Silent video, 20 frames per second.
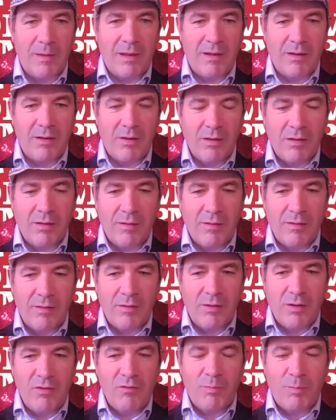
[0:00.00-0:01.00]
I mean,
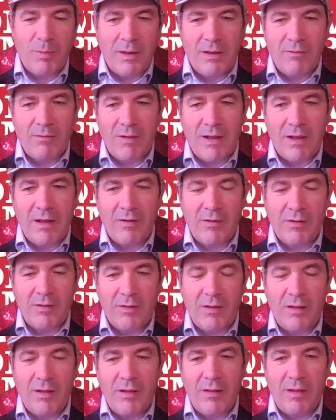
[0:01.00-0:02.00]
you've been around
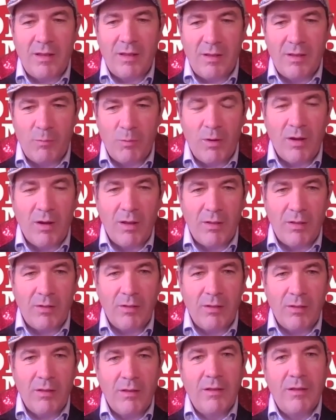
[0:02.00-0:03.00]
a
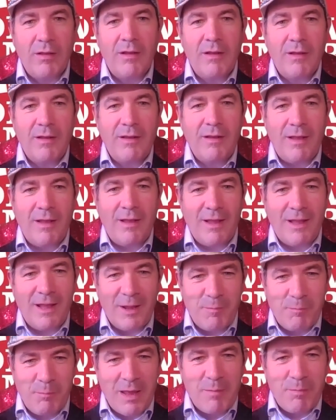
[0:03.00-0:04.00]
while
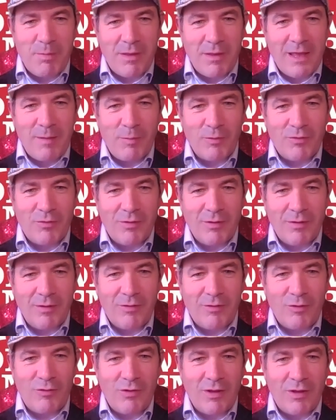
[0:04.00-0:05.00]
and may be able
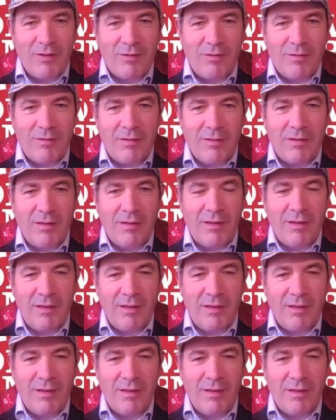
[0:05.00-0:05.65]
to suggest